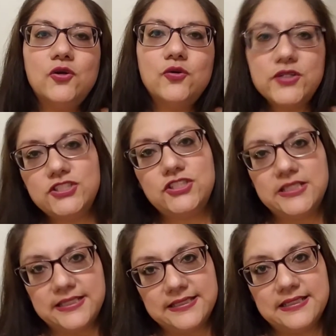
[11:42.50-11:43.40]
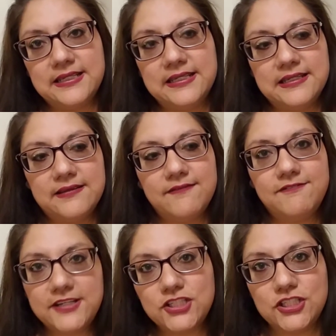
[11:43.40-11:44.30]
Christian
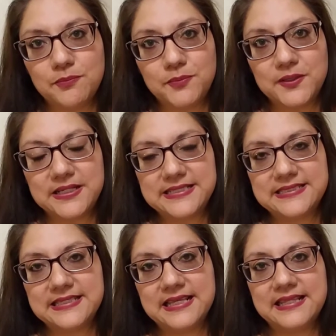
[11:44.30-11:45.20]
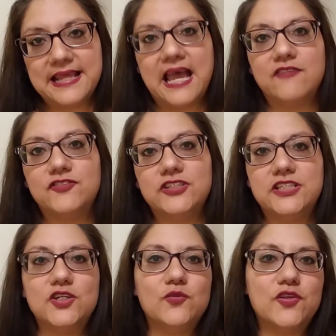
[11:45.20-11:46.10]
fiction books that have to
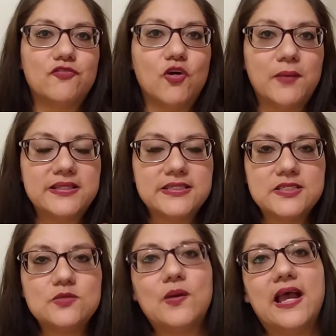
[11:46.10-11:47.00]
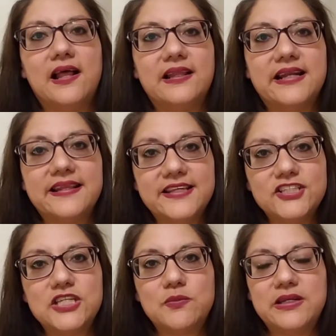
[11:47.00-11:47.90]
deal with romance as well, and I think
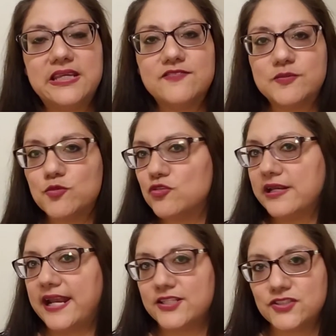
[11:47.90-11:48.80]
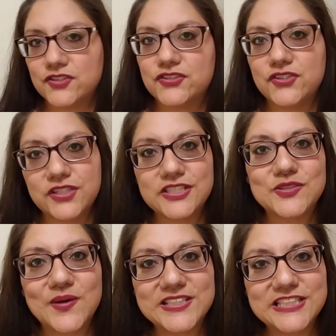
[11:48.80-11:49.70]
she would give some great answers to these
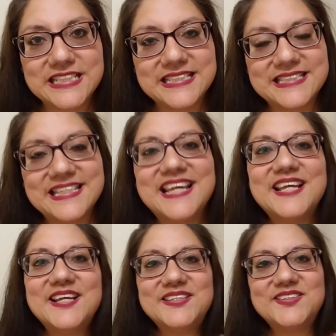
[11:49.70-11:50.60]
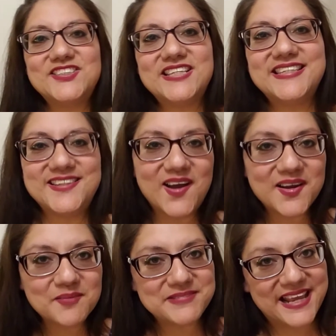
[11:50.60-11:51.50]
questions. So Jessie
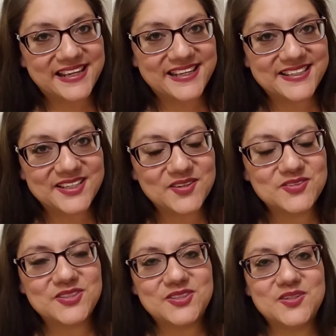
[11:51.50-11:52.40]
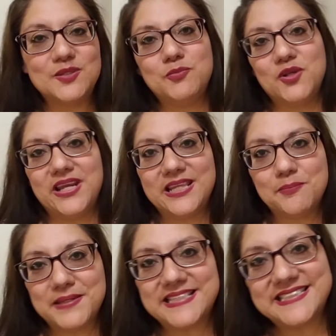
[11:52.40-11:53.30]
Dawn, I'm tagging you to do the Beauty and the
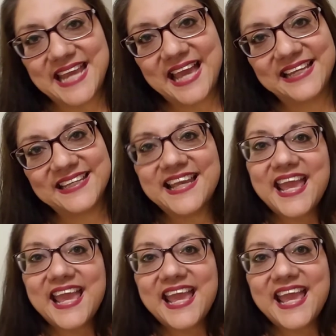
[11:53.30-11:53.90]
Beast tag.